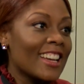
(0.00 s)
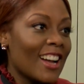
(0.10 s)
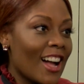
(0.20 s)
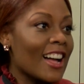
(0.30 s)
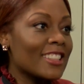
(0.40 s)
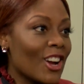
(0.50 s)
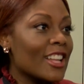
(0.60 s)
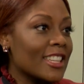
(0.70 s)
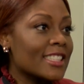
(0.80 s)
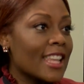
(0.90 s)
on,
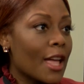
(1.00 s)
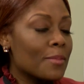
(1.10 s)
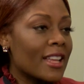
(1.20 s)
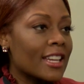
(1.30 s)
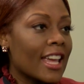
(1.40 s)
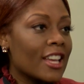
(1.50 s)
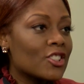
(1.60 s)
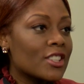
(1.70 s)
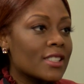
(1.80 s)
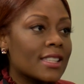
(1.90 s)
on the statin
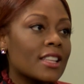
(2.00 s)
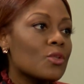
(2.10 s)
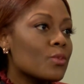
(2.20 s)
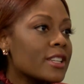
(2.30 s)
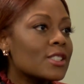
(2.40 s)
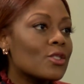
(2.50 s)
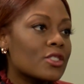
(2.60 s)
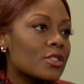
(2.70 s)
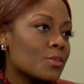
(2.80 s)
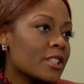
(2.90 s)
medications. And the research
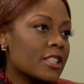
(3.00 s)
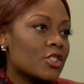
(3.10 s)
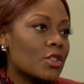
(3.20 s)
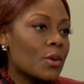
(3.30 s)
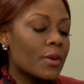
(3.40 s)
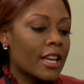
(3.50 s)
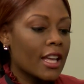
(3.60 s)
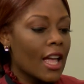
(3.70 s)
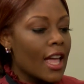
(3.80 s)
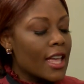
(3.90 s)
is really
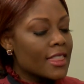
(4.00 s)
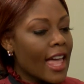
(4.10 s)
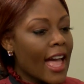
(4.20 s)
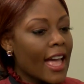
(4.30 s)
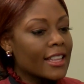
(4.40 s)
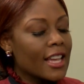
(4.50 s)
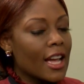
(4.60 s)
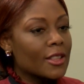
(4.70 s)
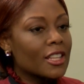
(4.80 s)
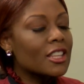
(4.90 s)
showing that
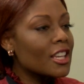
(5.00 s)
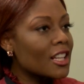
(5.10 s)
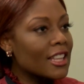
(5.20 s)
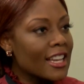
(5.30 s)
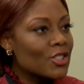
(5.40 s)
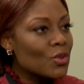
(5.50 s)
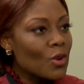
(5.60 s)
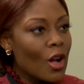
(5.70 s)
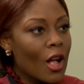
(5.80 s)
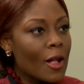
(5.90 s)
uh, the
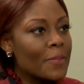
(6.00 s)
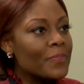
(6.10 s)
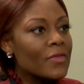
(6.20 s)
cholesterol,